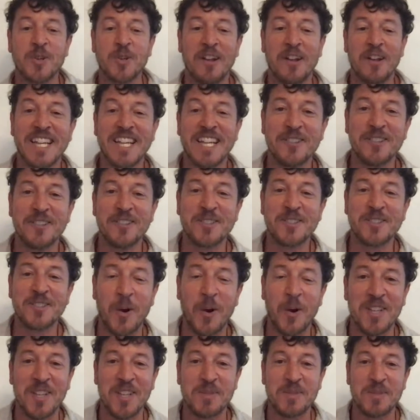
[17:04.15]
So our leader
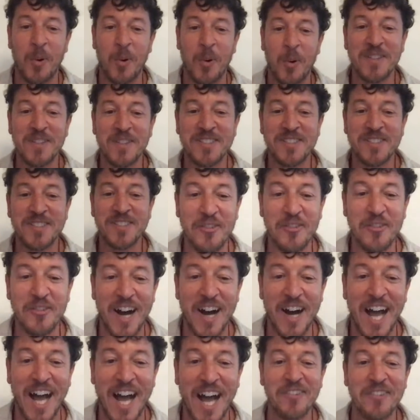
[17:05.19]
score is
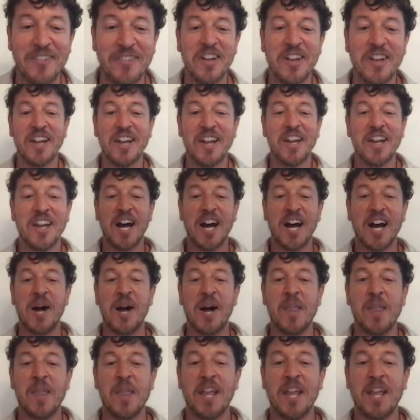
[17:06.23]
0.05.
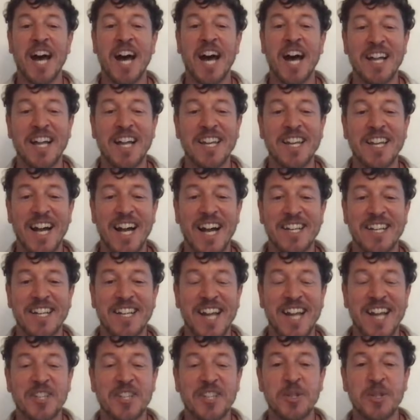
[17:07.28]

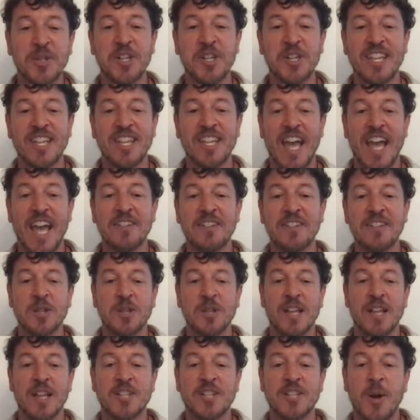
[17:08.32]
Not too good yet.
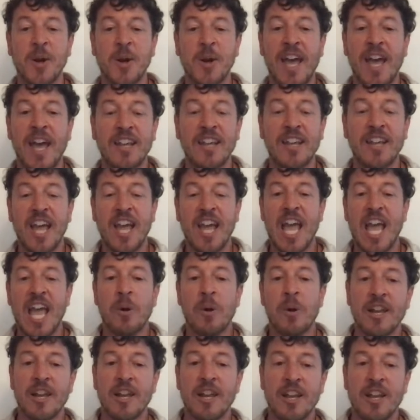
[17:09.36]
So let's go ahead
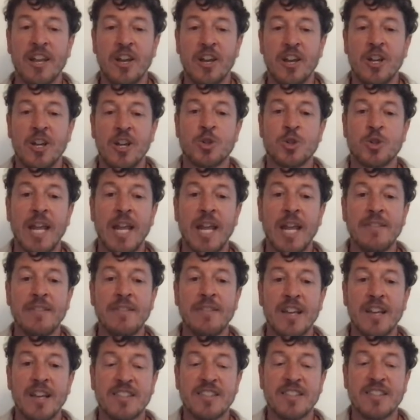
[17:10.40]
and we're going to
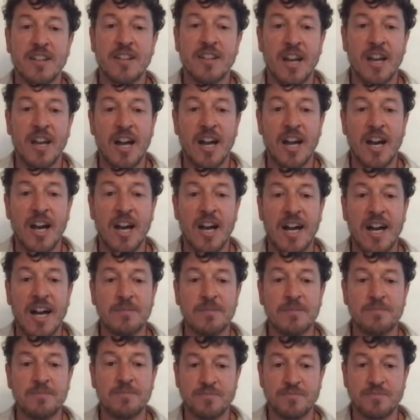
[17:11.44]
train this
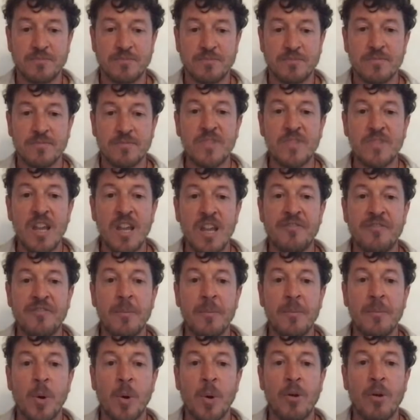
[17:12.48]

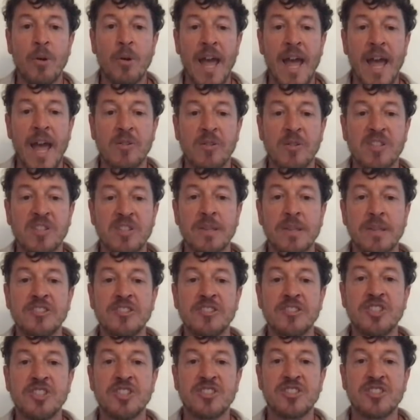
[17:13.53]
for more rounds. But
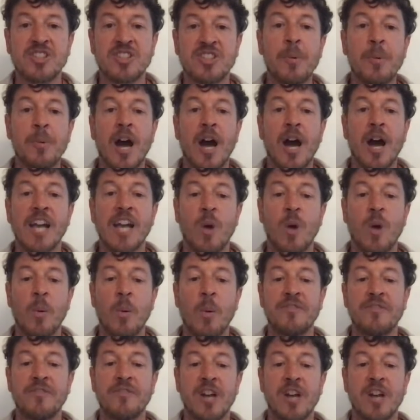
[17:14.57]
let's just summarize
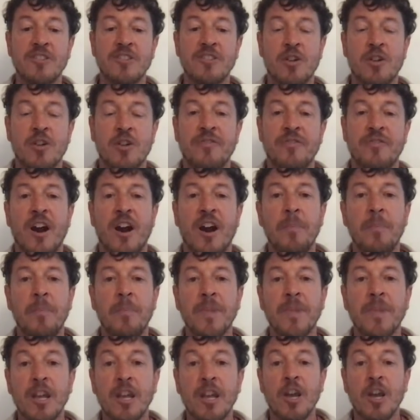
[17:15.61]
what we've done so far.